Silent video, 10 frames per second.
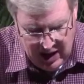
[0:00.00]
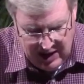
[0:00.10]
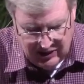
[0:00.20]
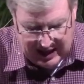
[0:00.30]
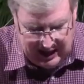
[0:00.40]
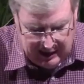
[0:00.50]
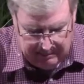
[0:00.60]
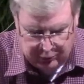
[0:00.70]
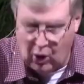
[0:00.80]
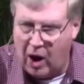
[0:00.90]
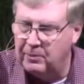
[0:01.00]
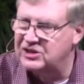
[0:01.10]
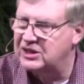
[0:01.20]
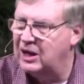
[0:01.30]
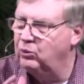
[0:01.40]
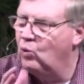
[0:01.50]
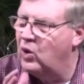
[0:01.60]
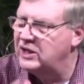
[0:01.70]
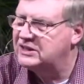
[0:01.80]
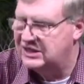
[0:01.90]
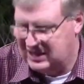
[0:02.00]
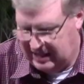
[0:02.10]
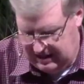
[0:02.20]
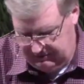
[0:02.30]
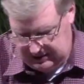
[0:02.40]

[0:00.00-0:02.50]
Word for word: that he had promised and wants to give to